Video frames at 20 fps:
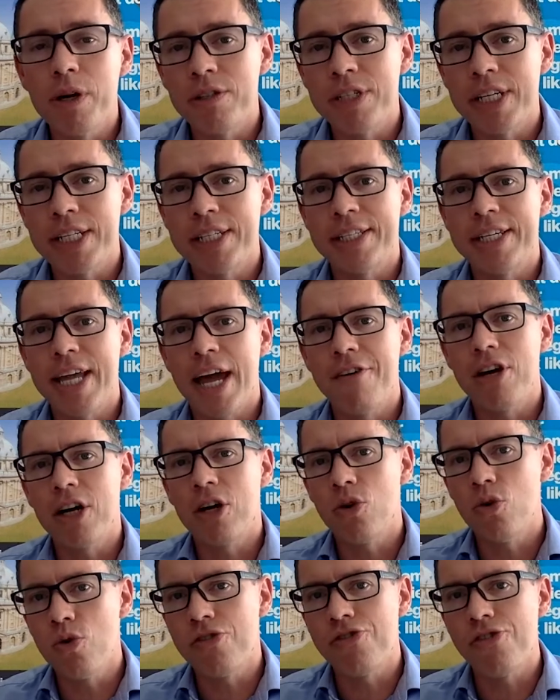
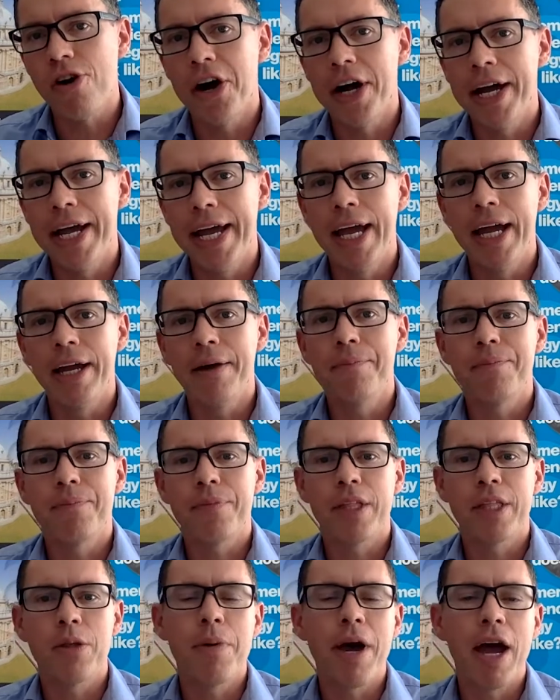hysterical, crying,
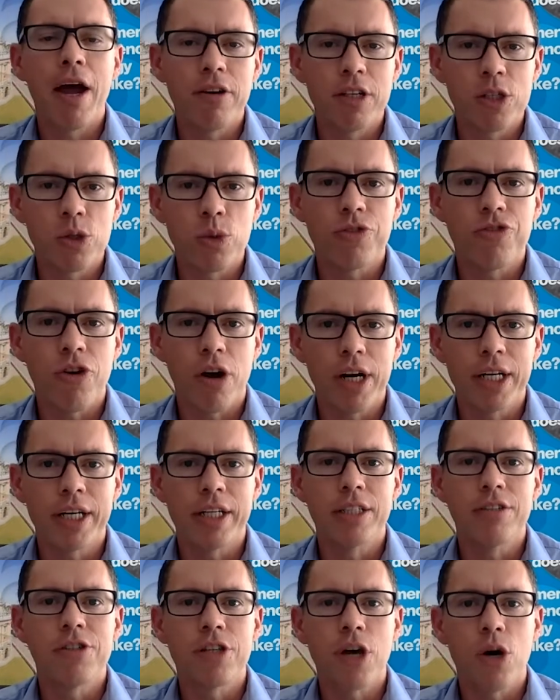and the parents were trying to
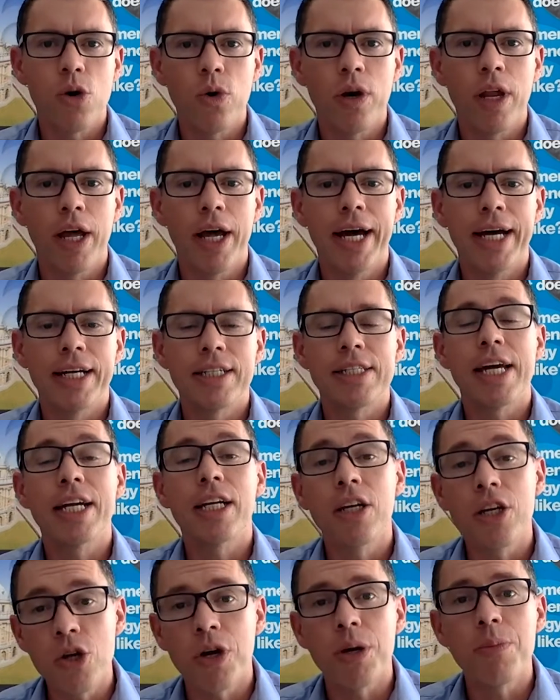console her, saying
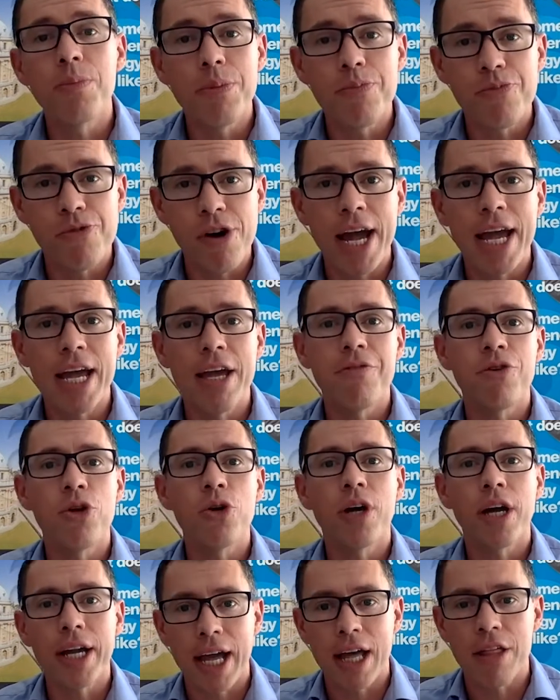that you can be brave, you
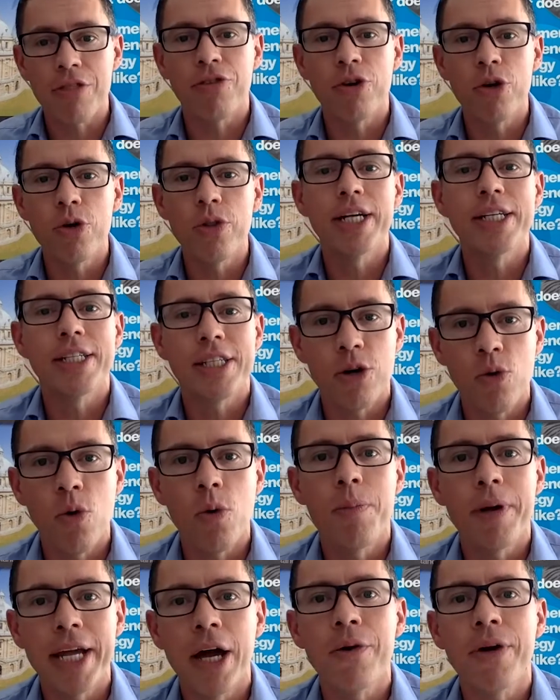can get through this, it will
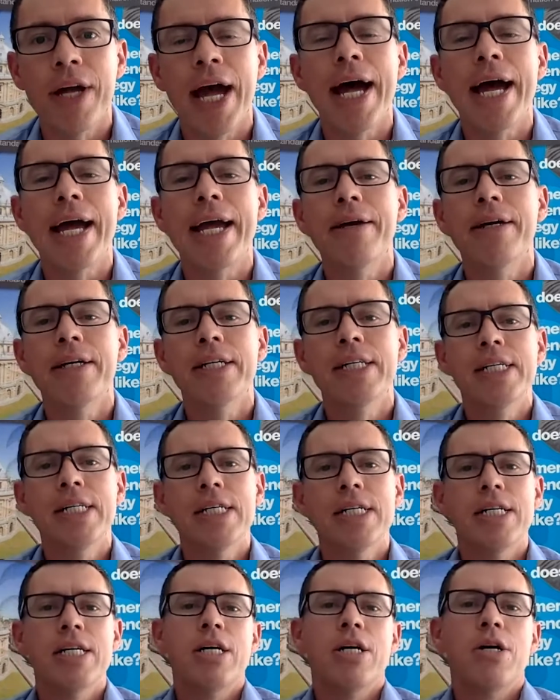be okay.
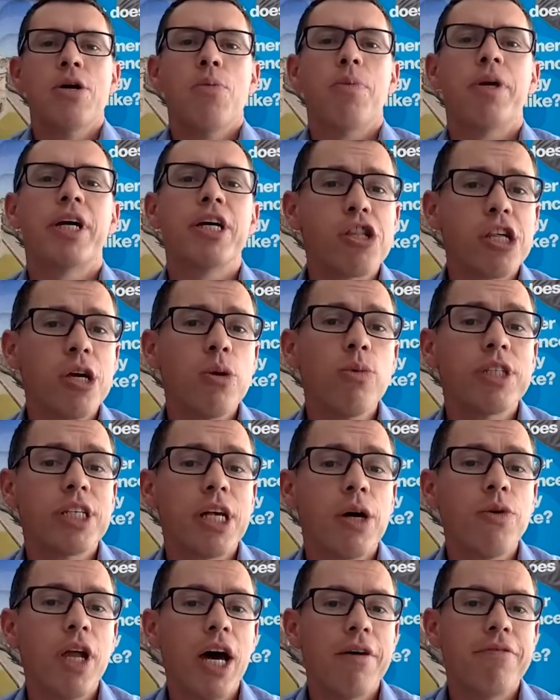Because she was so
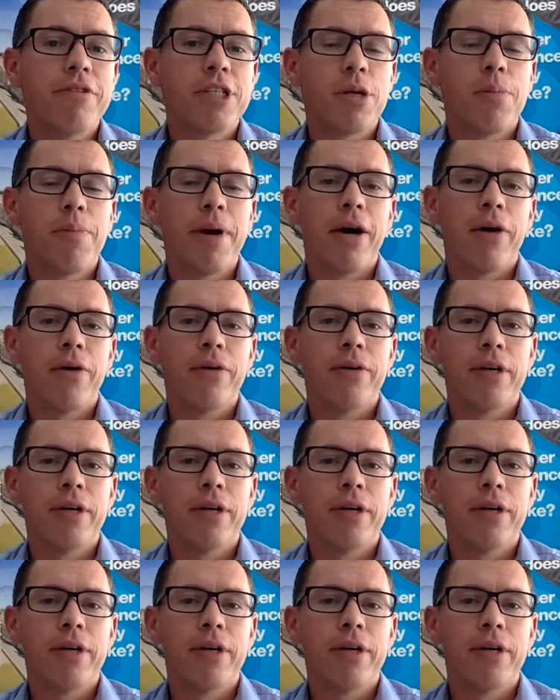nervous about